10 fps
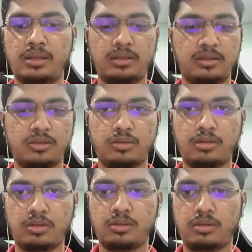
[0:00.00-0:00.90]
This is
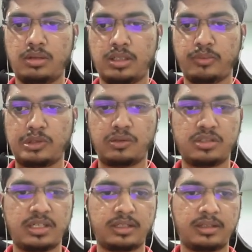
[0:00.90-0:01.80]
not a good
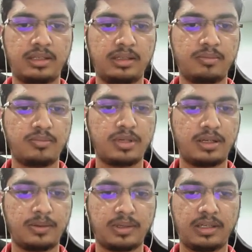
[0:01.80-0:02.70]
terminology, I think,
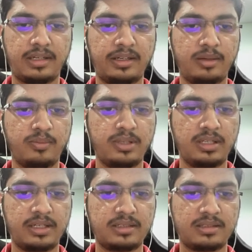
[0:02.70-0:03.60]
but okay, let it be.
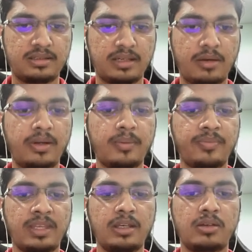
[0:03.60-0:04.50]
Let's have it.
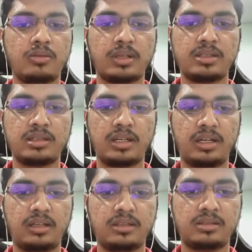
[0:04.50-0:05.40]
You can
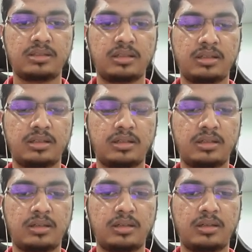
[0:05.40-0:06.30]
select this
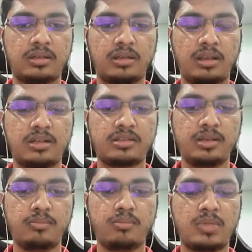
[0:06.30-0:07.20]
color
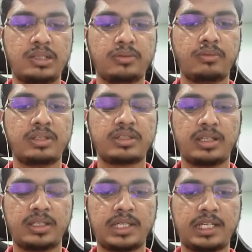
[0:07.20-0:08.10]
scheme, but we will
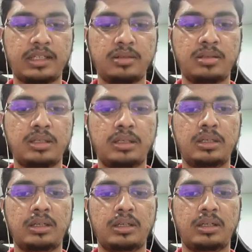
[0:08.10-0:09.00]
select that in
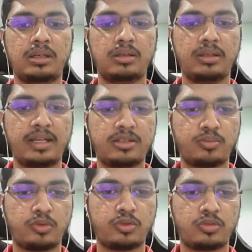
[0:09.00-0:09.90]

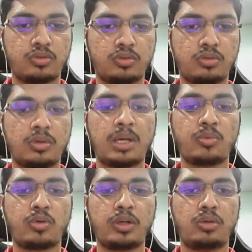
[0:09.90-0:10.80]
dashboard. So
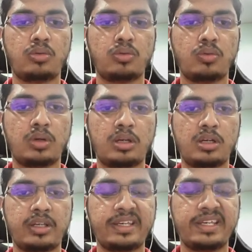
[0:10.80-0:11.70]
I'm going to
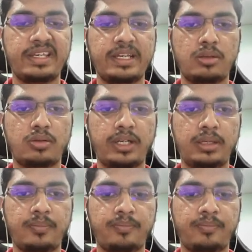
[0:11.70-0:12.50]
ignore it.